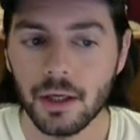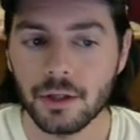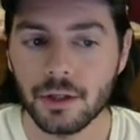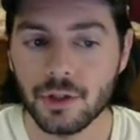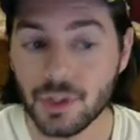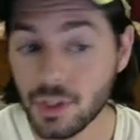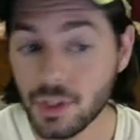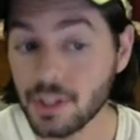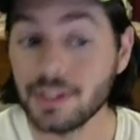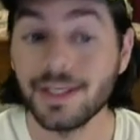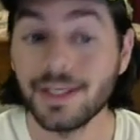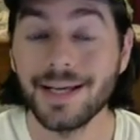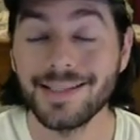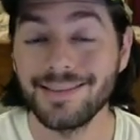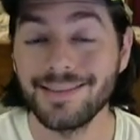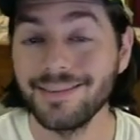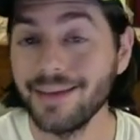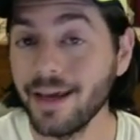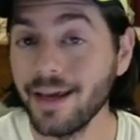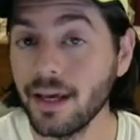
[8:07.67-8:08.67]
Just because it has
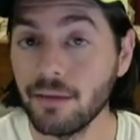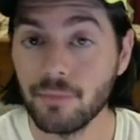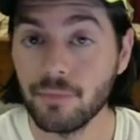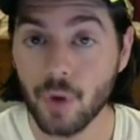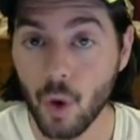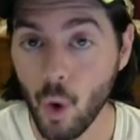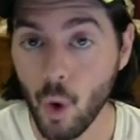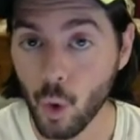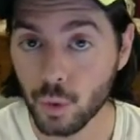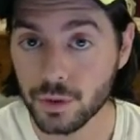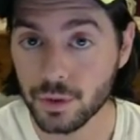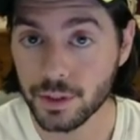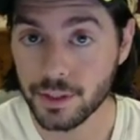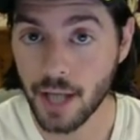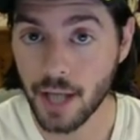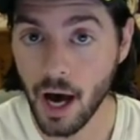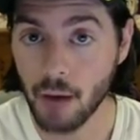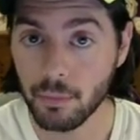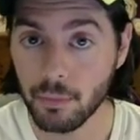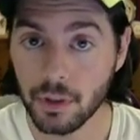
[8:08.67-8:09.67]
the name Col de
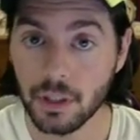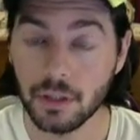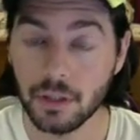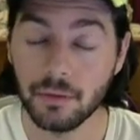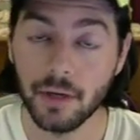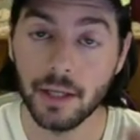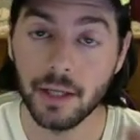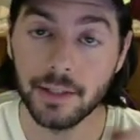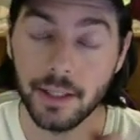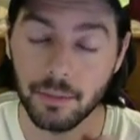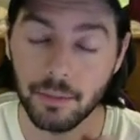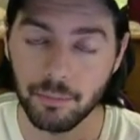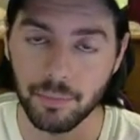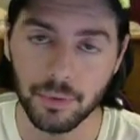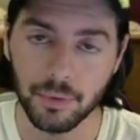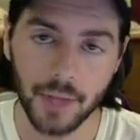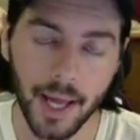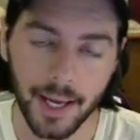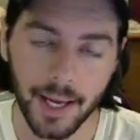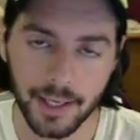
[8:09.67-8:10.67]
Dama and then
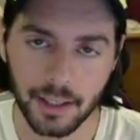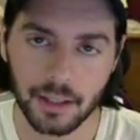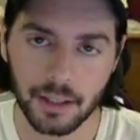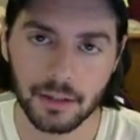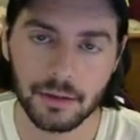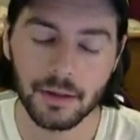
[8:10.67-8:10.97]
blank